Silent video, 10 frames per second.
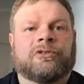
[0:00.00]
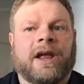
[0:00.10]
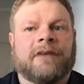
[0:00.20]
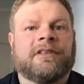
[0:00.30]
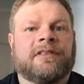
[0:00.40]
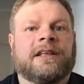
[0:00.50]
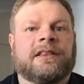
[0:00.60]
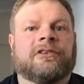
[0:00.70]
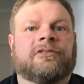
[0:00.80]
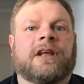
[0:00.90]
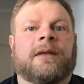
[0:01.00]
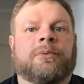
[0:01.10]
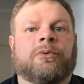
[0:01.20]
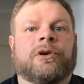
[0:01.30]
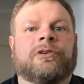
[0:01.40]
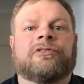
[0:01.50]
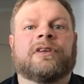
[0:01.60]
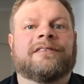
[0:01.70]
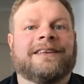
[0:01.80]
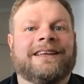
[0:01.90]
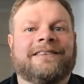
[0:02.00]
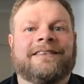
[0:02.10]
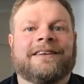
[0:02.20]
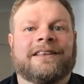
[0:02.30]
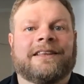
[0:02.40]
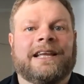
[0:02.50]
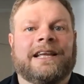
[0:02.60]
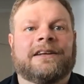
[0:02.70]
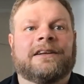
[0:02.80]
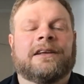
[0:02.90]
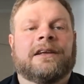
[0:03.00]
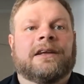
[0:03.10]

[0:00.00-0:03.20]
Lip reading: So everything in there is non-porous. It's easy to clean.